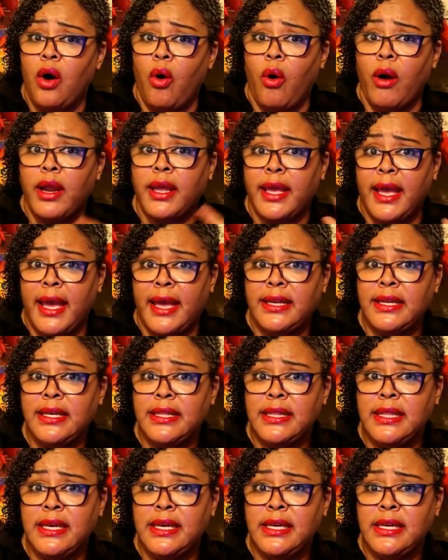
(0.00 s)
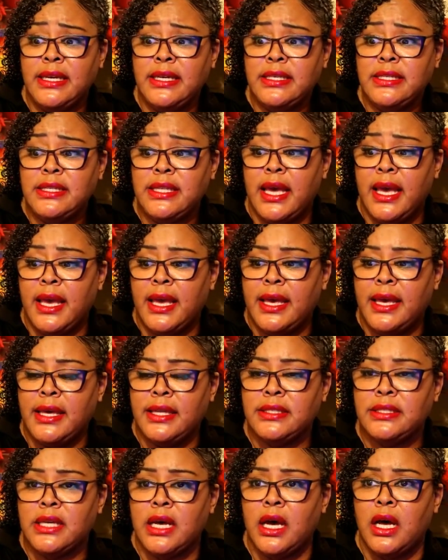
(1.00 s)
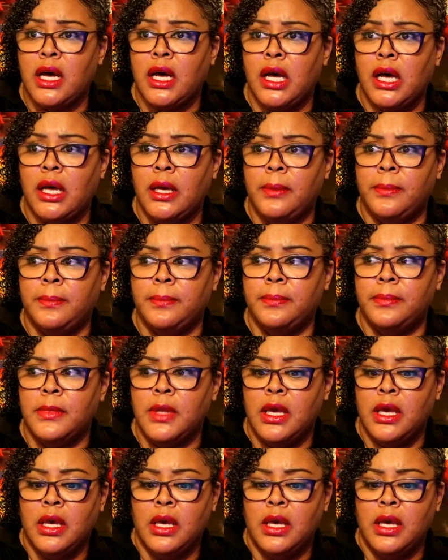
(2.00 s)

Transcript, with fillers: organic things and um,